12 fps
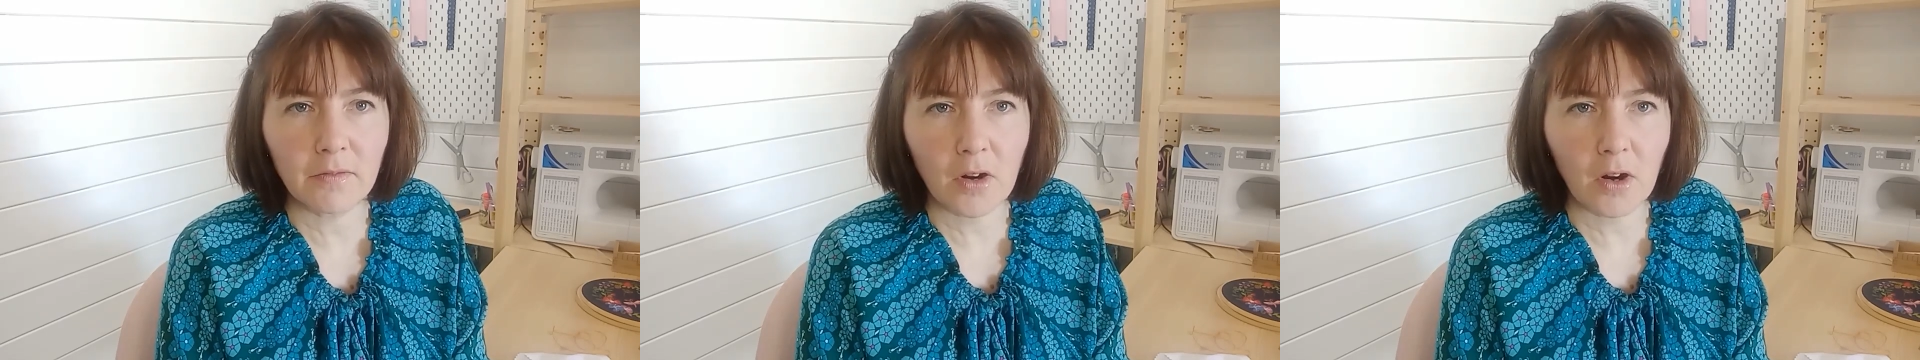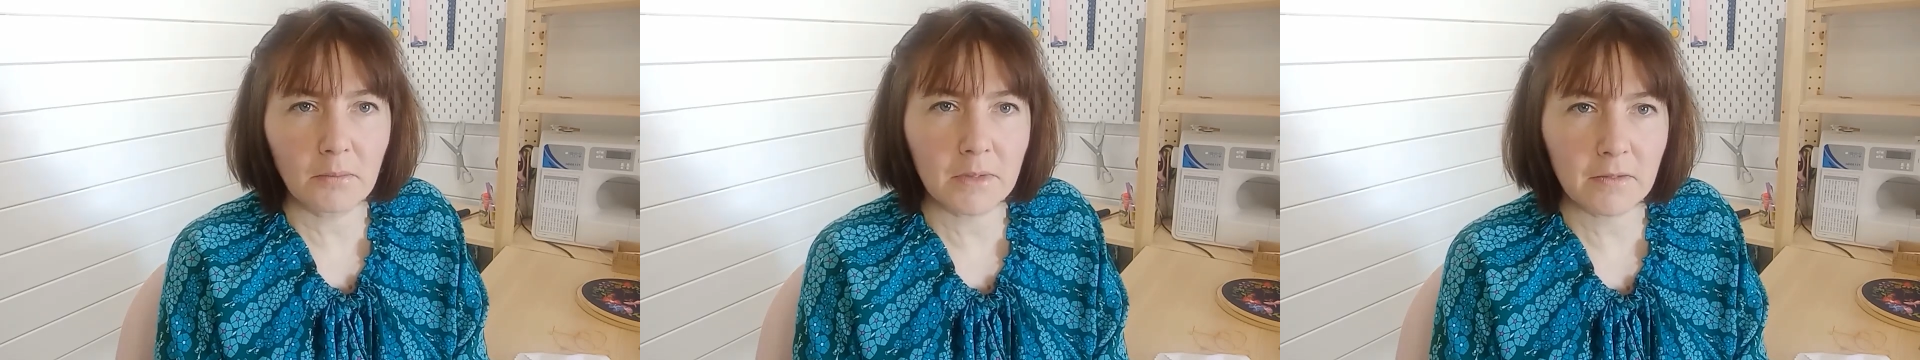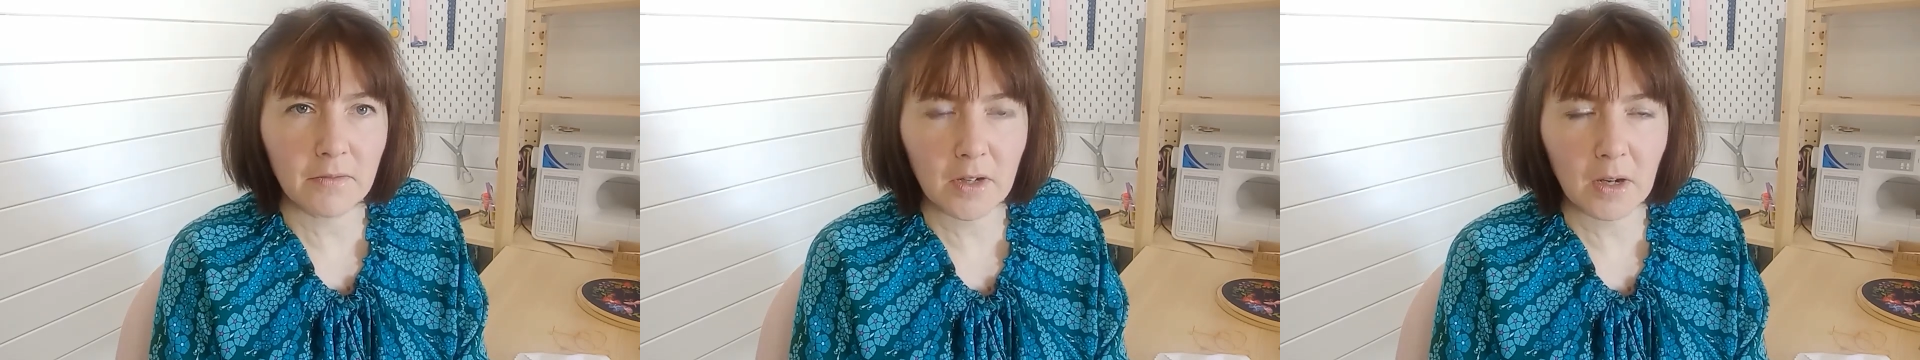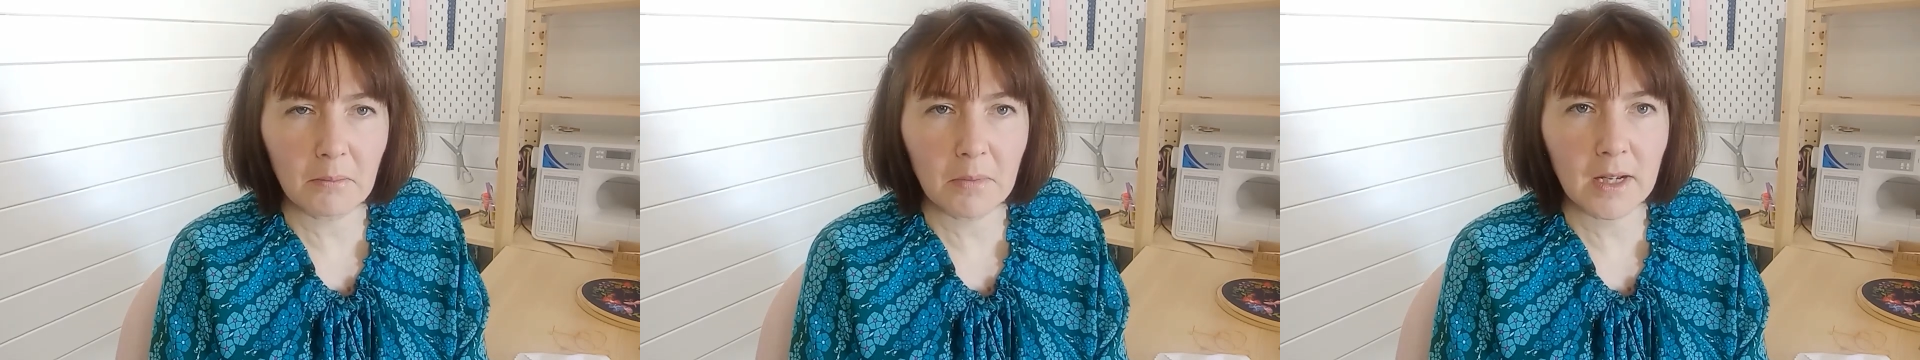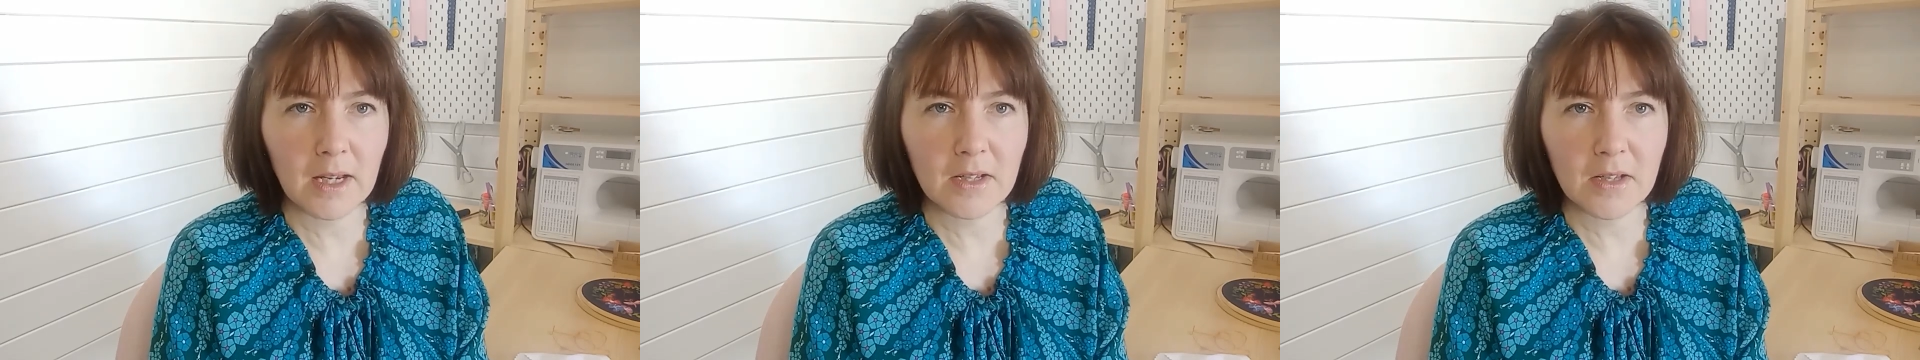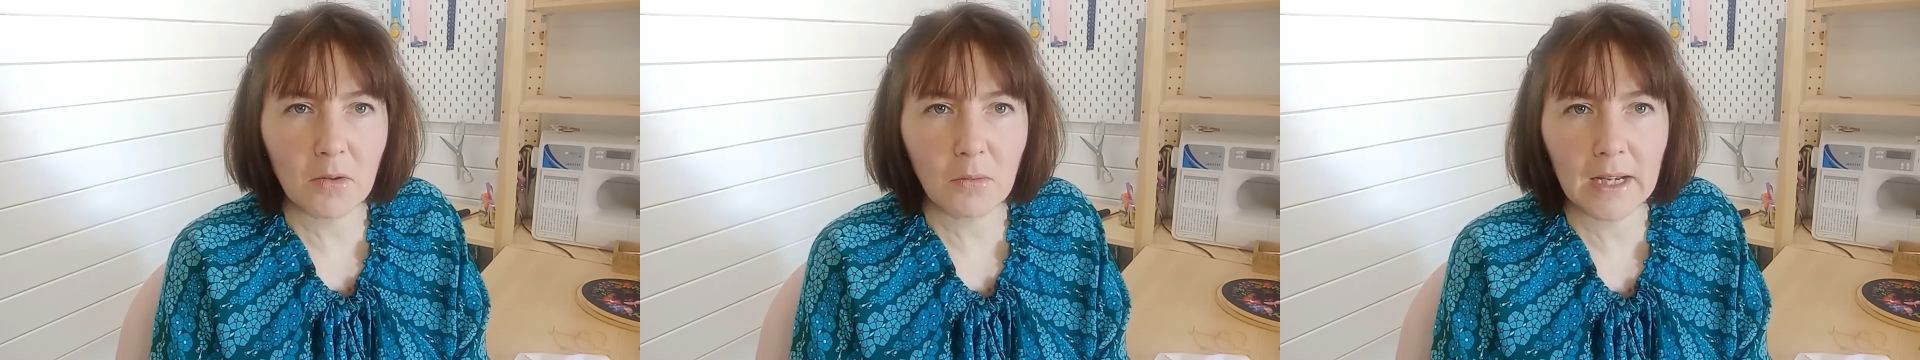from different companies
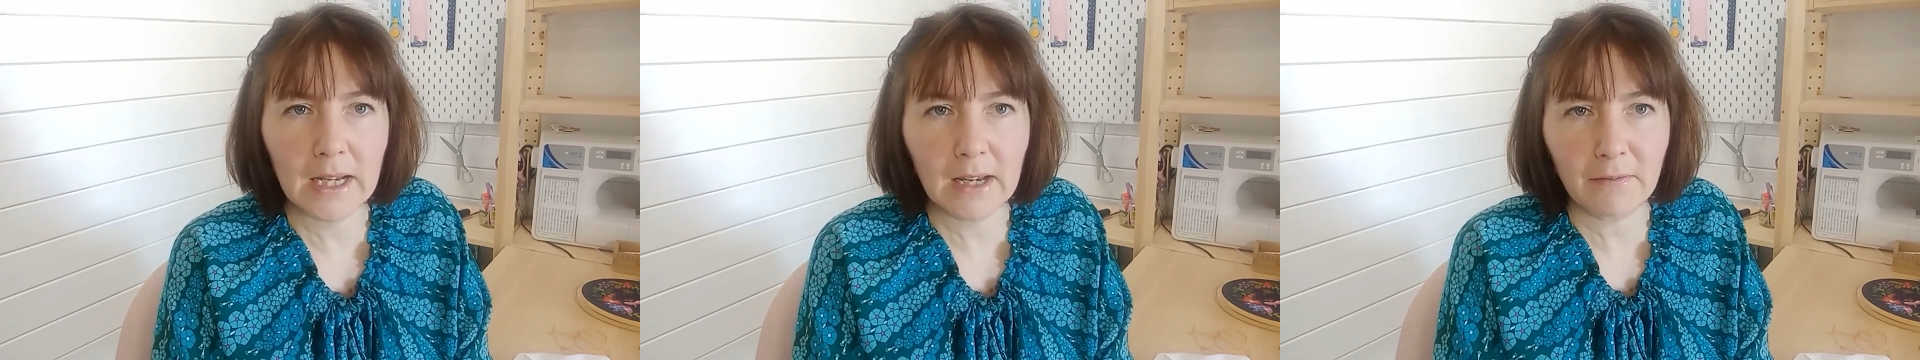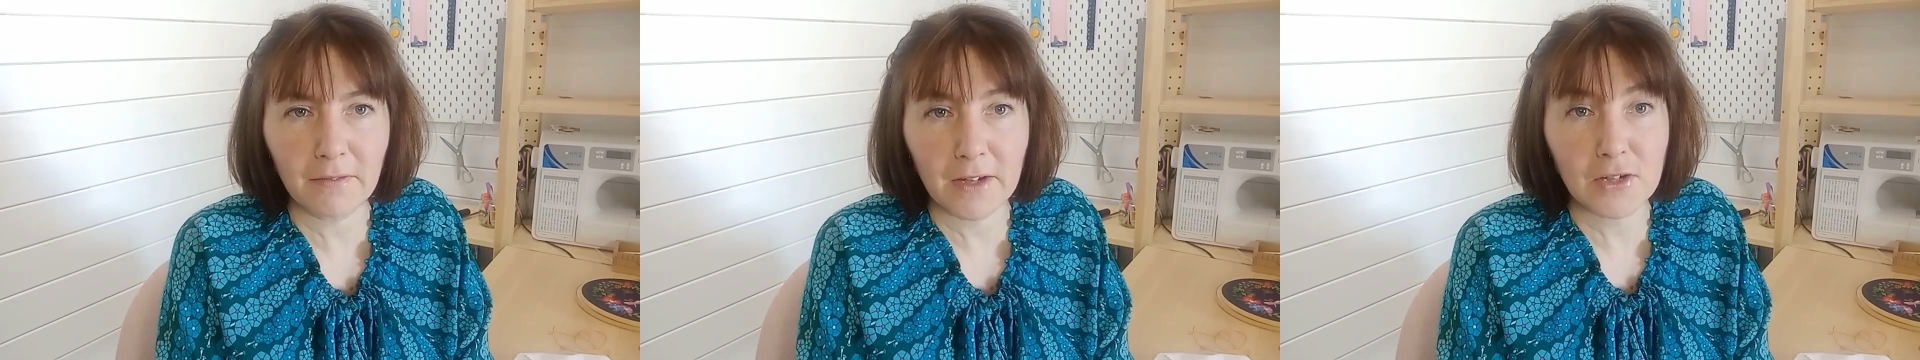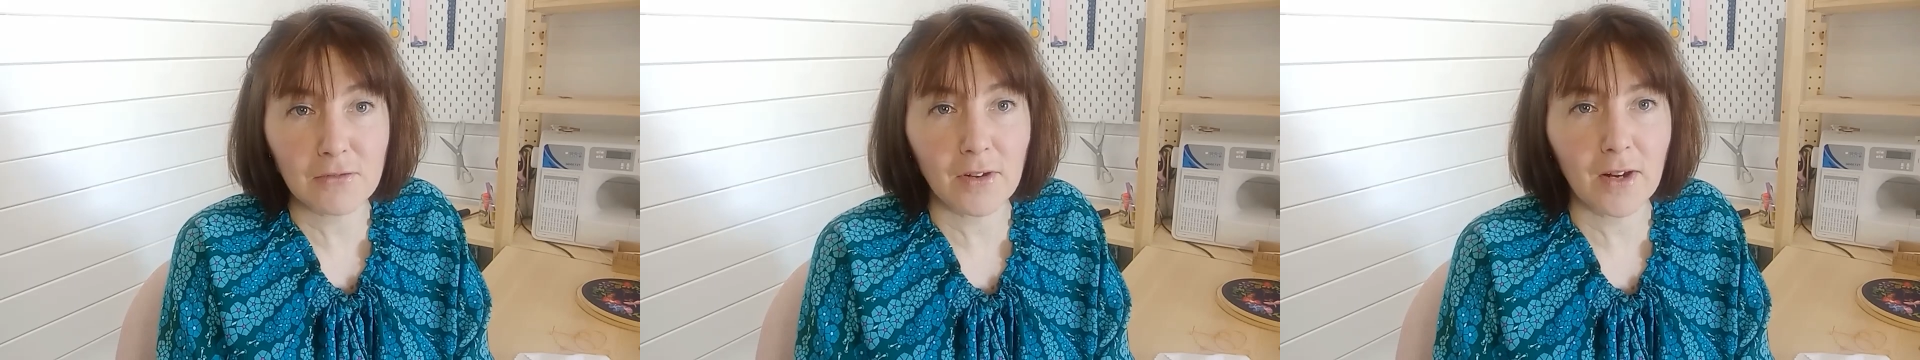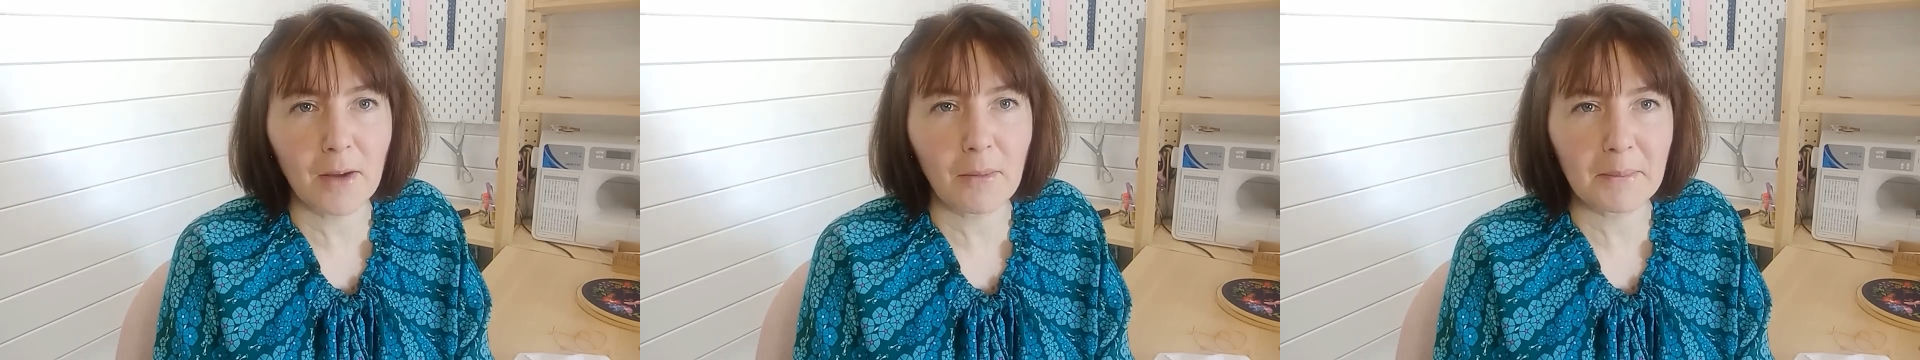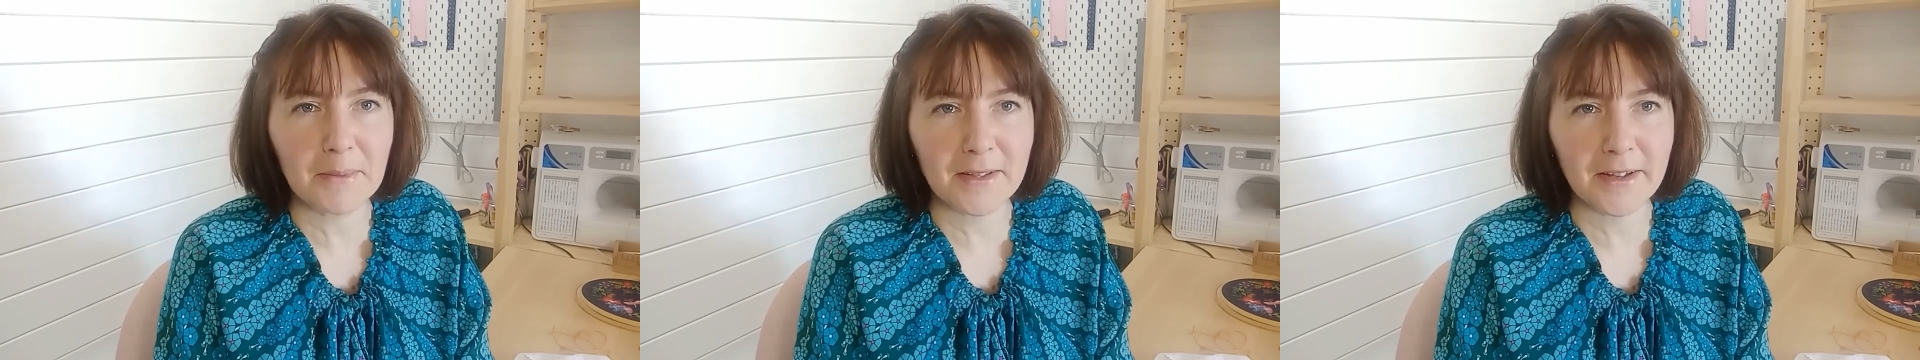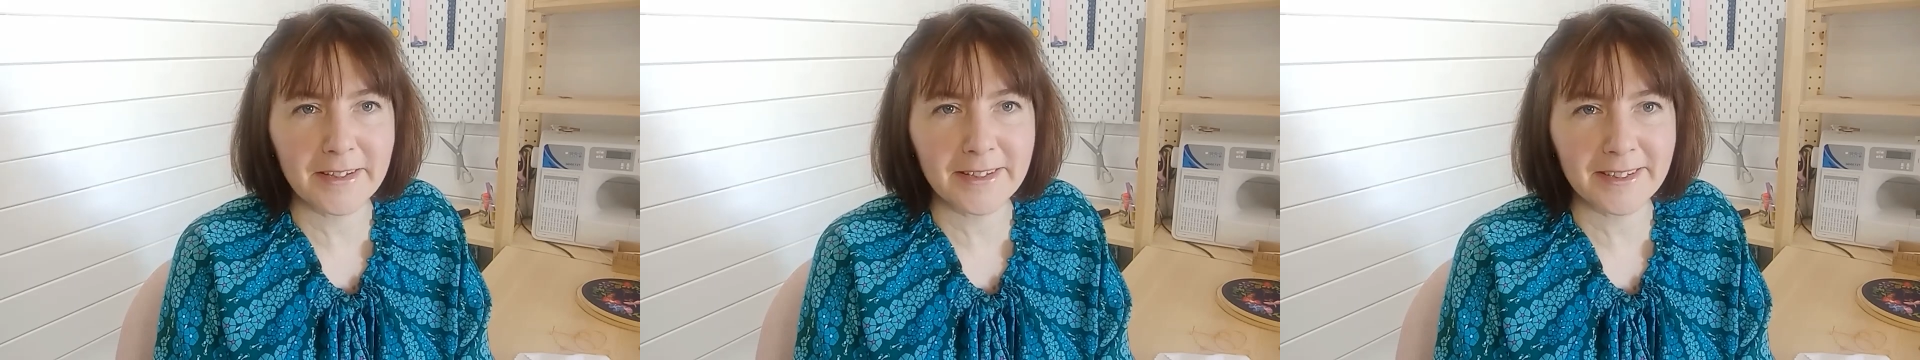that we can feature on our
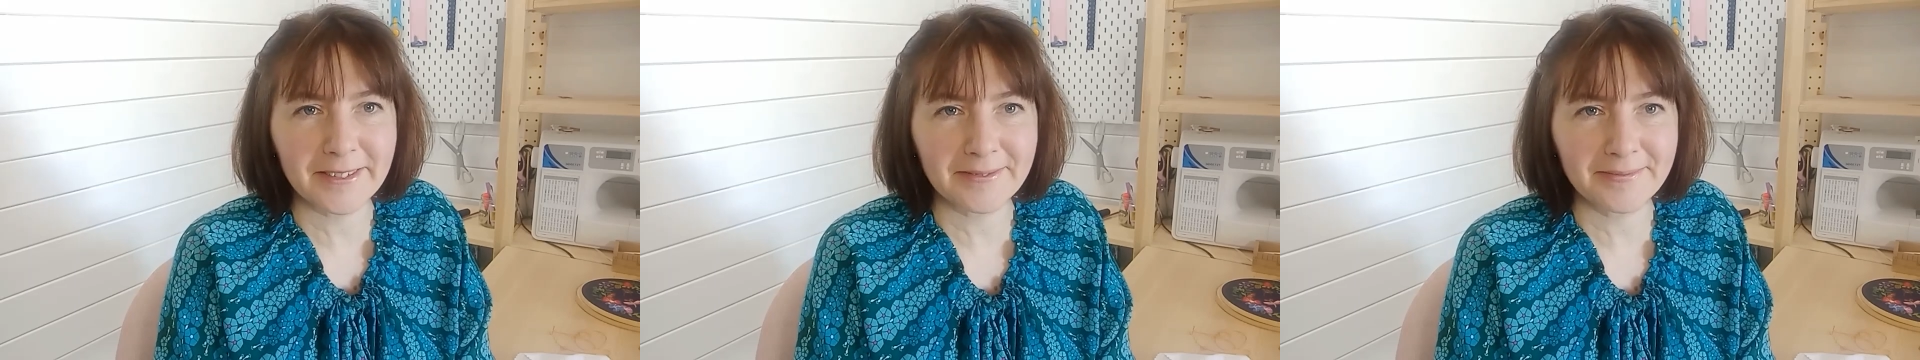website.